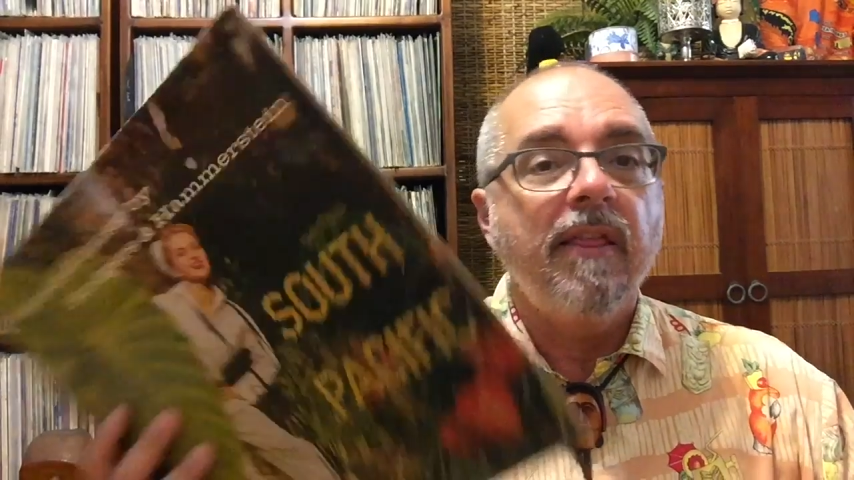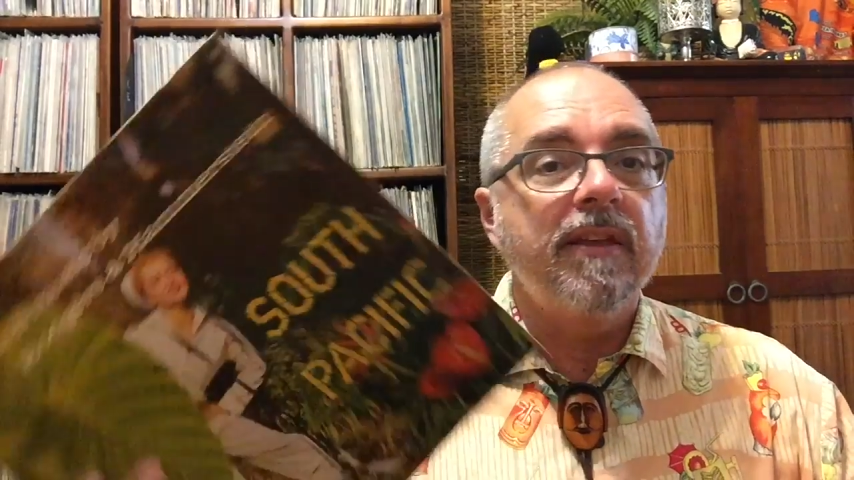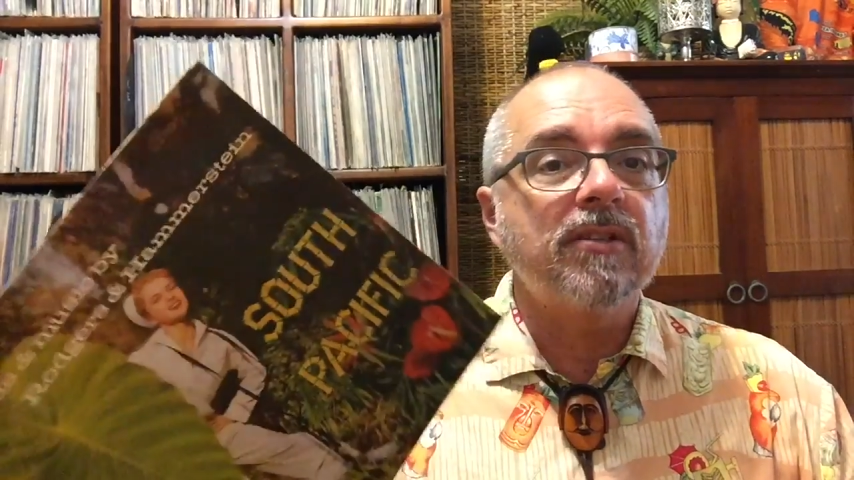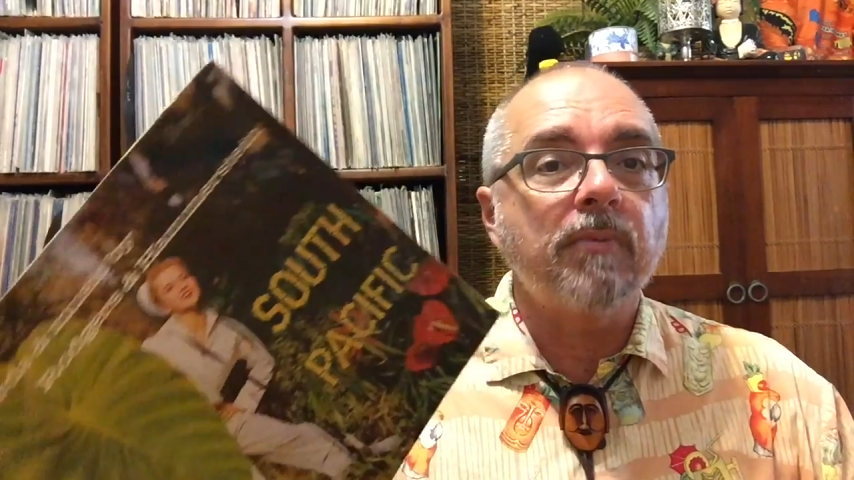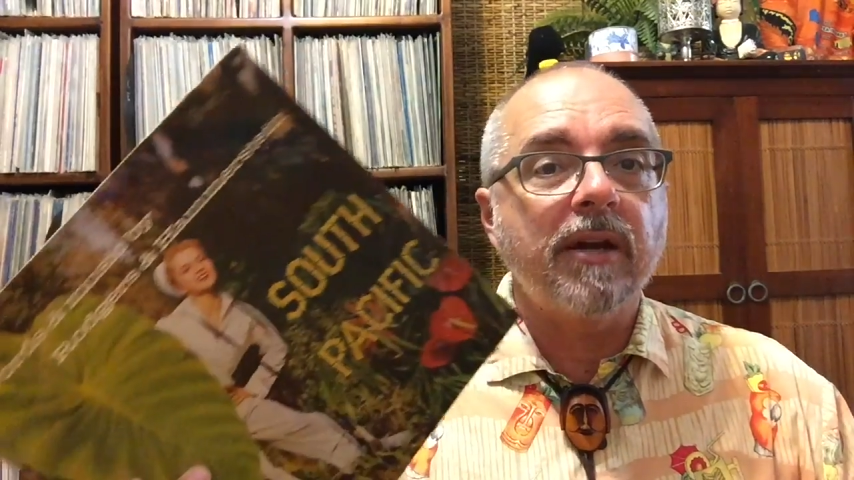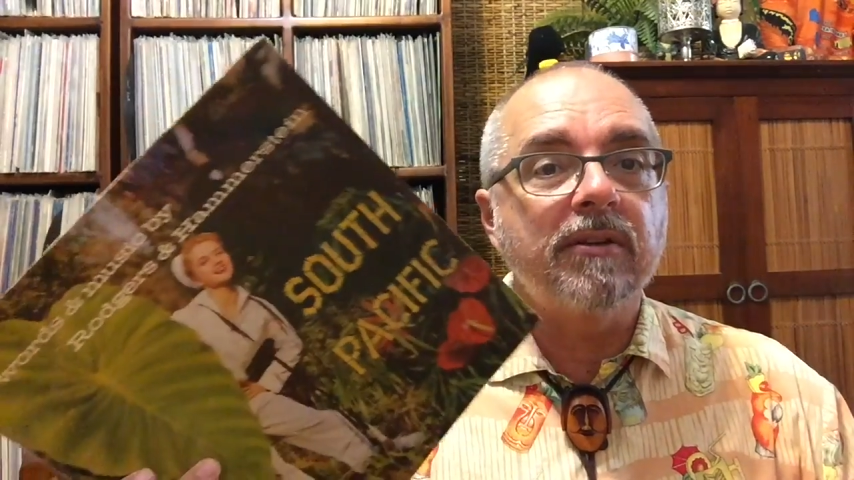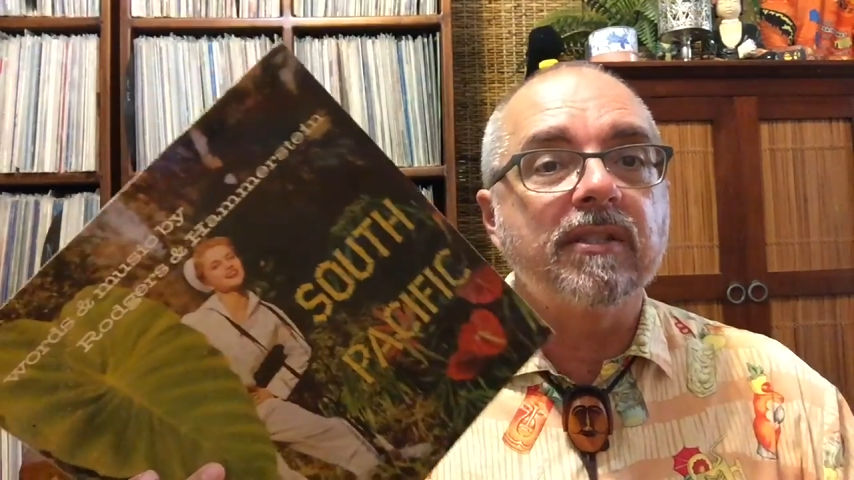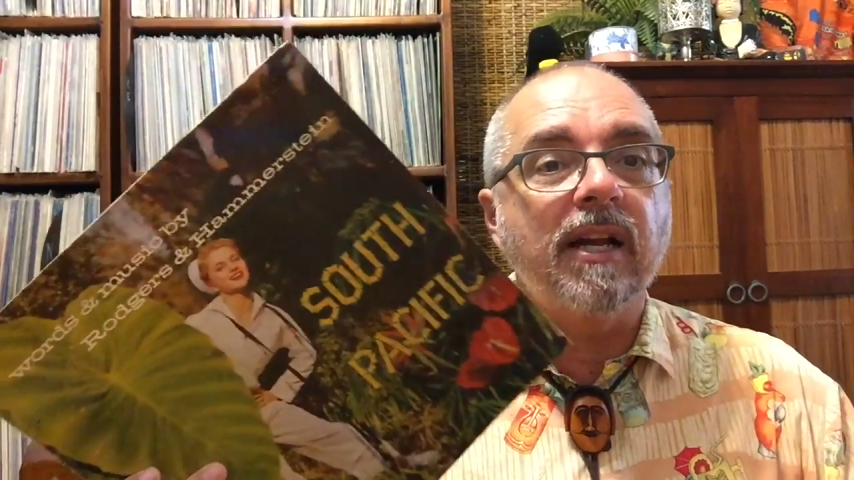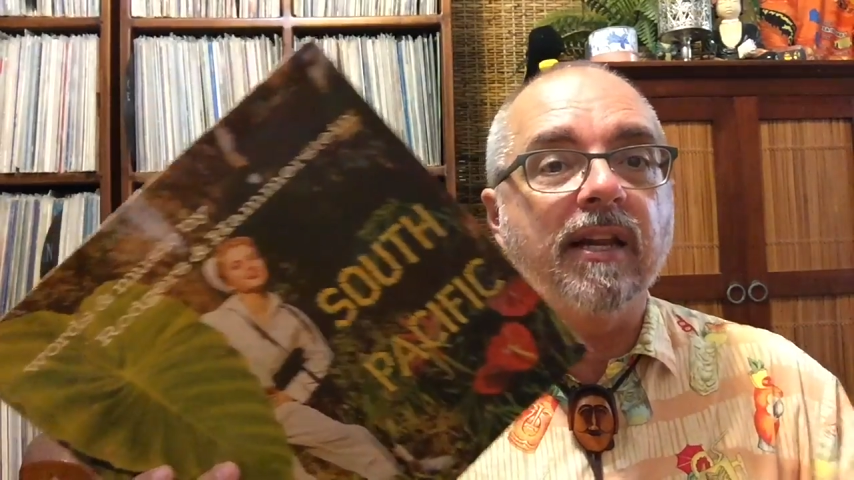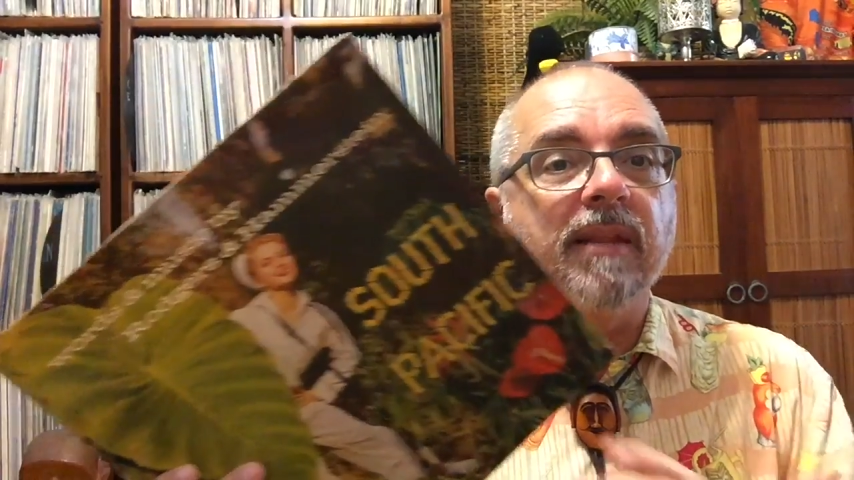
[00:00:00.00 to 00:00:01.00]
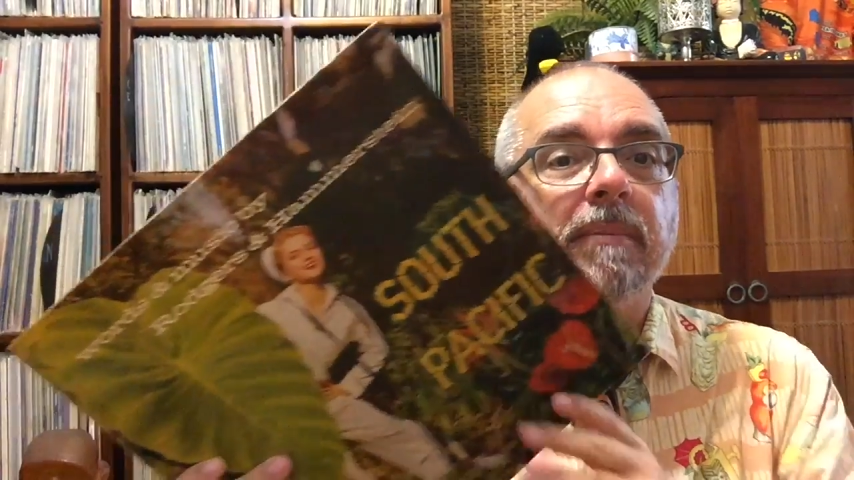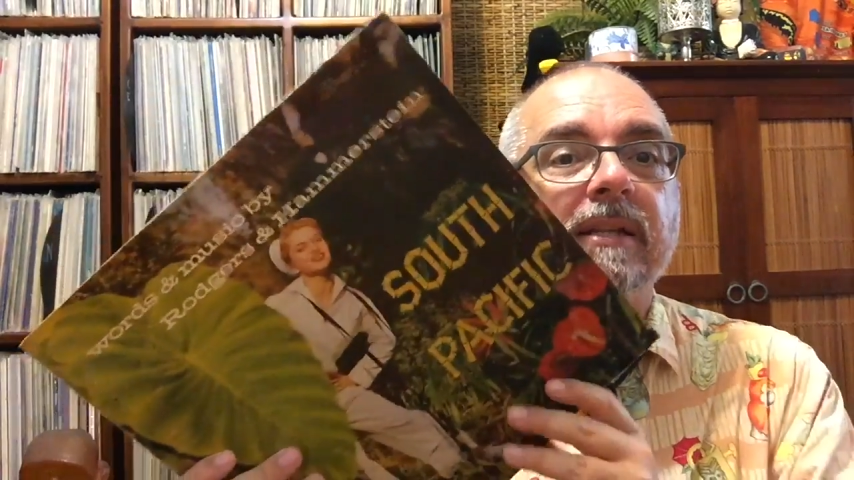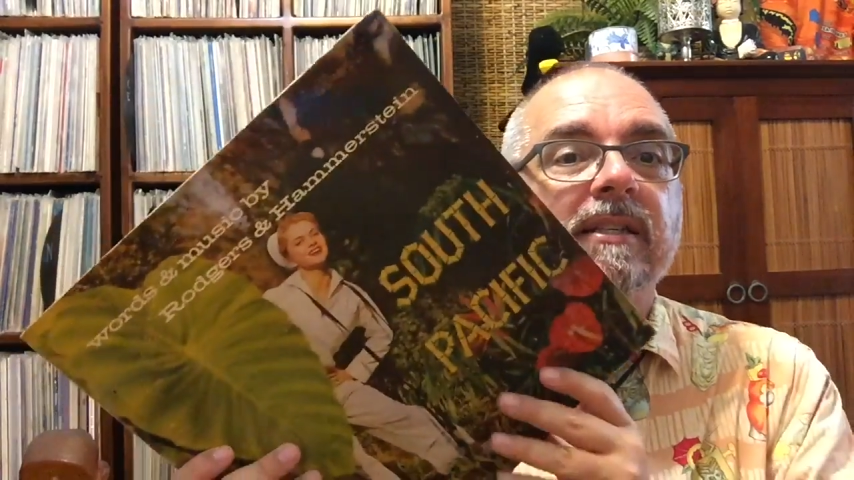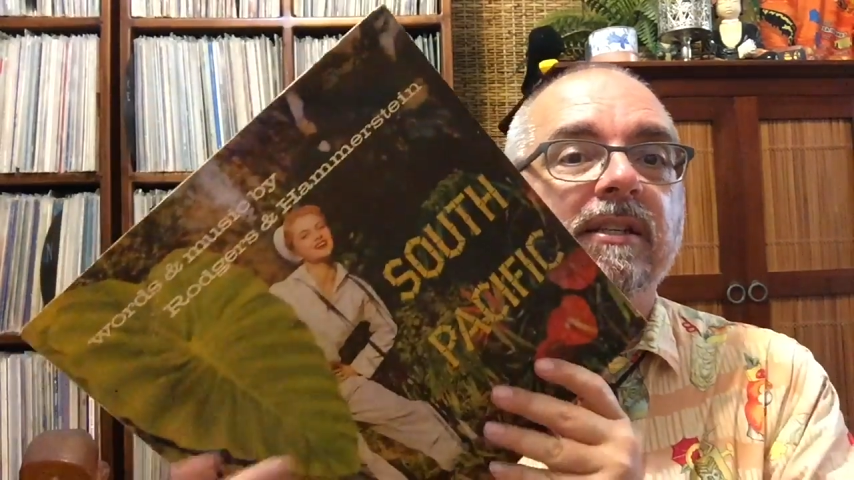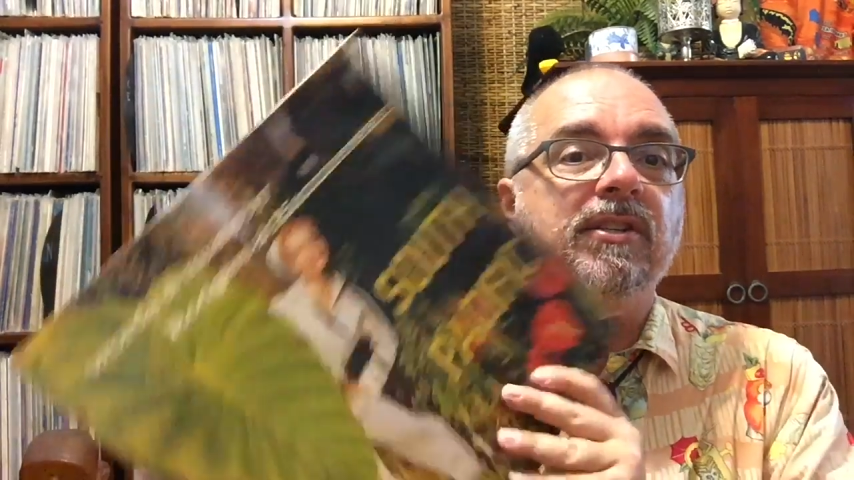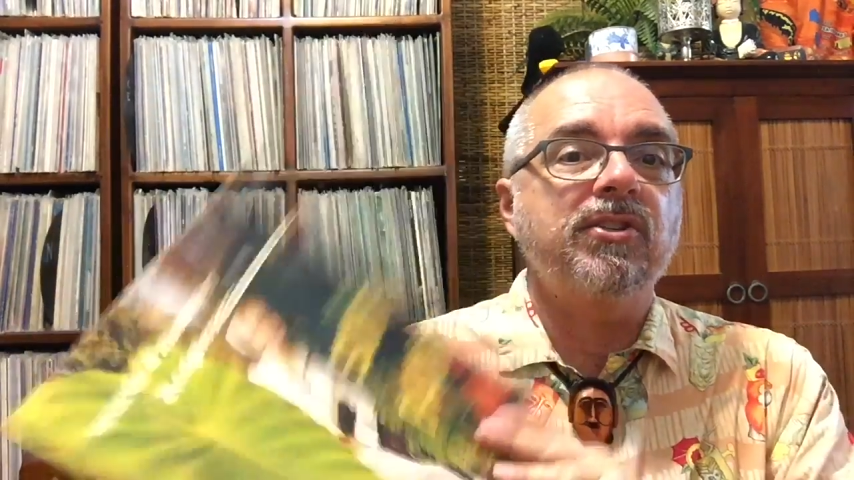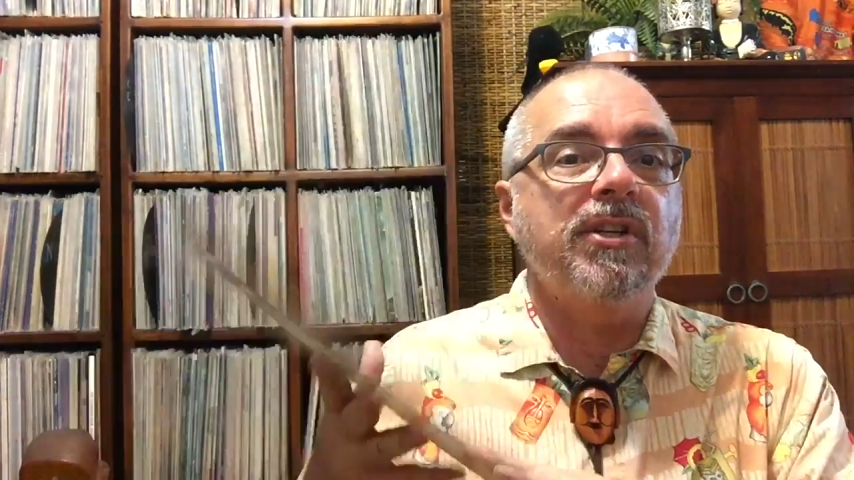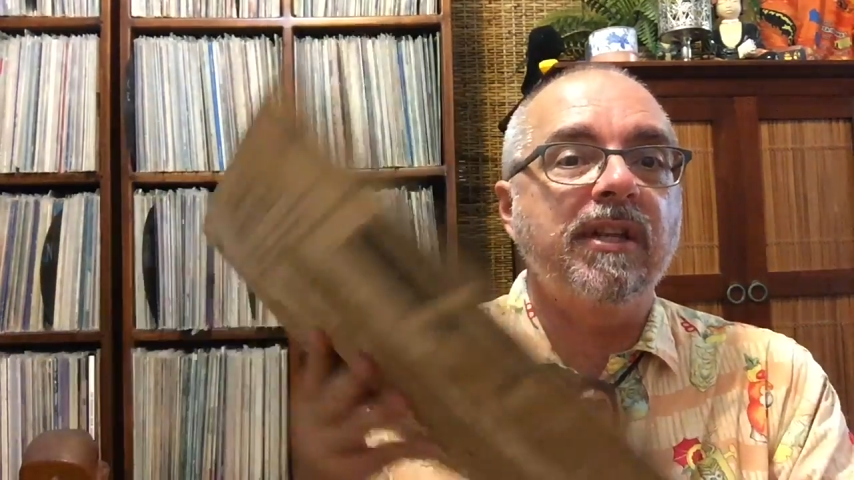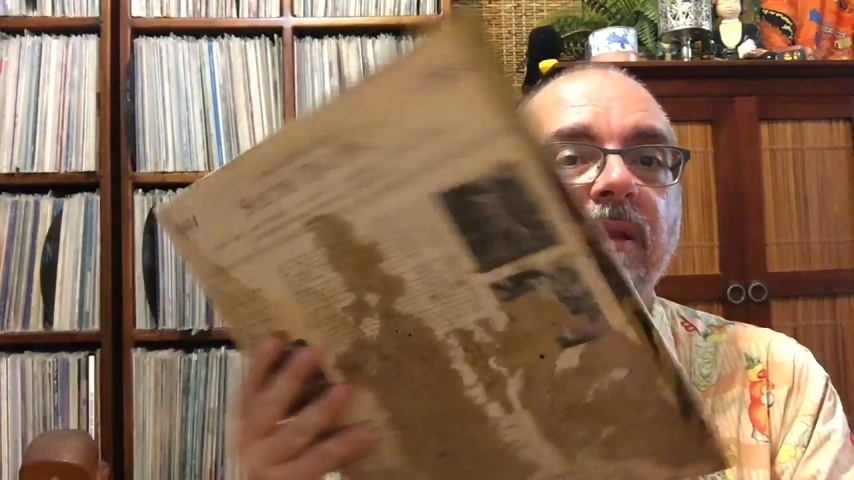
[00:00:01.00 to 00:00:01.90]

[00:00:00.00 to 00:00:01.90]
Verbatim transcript: This record's not in the best condition,